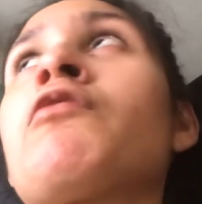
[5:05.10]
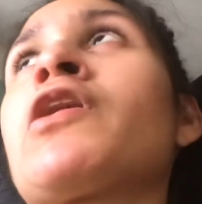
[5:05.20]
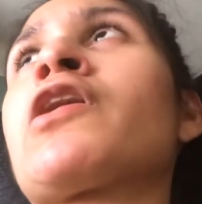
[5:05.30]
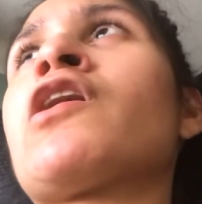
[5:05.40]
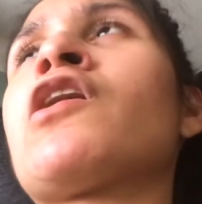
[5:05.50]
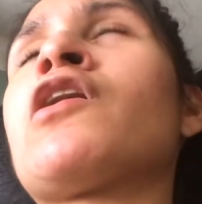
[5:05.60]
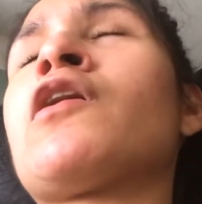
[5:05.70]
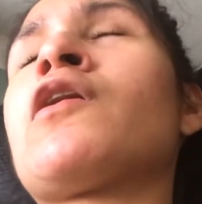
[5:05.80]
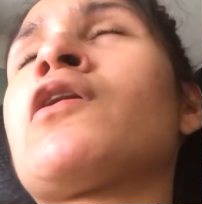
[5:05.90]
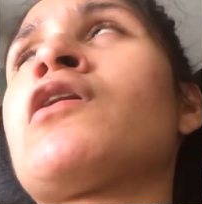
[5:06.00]
we
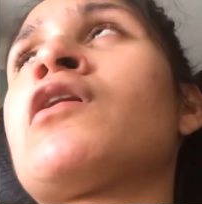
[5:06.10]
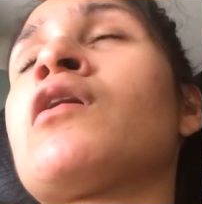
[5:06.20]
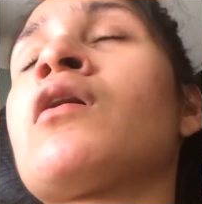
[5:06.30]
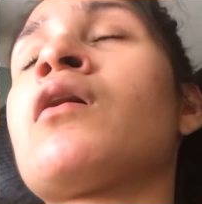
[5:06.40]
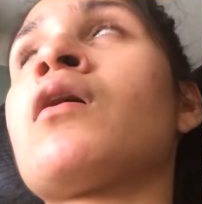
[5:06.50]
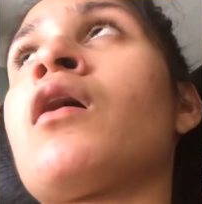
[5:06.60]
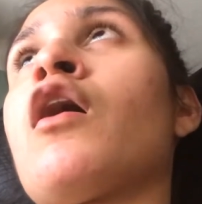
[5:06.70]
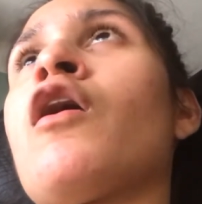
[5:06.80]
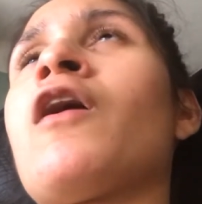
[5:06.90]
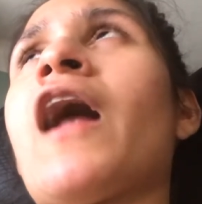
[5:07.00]
could,
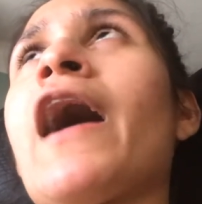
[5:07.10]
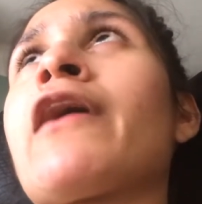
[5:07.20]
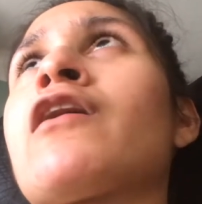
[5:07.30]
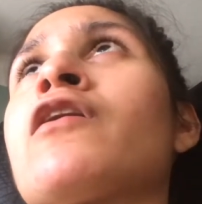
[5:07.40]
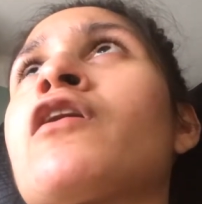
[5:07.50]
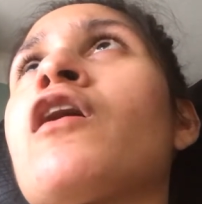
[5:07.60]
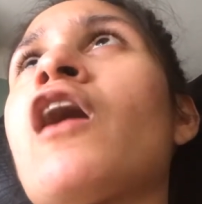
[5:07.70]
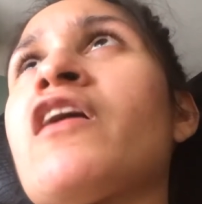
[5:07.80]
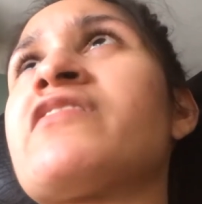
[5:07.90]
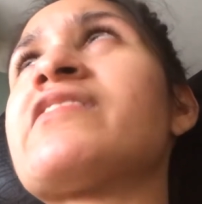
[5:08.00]
or I could go
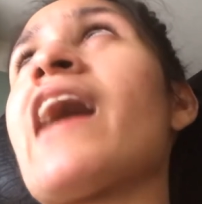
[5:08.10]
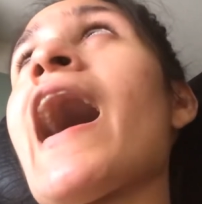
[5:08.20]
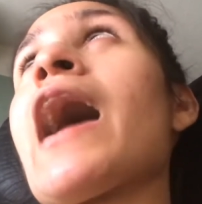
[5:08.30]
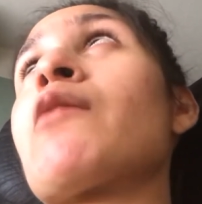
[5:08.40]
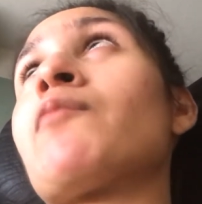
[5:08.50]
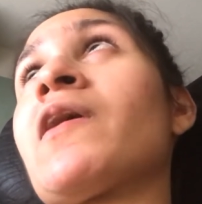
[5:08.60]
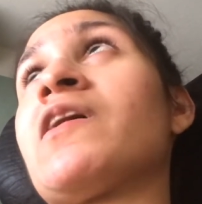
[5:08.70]
outside,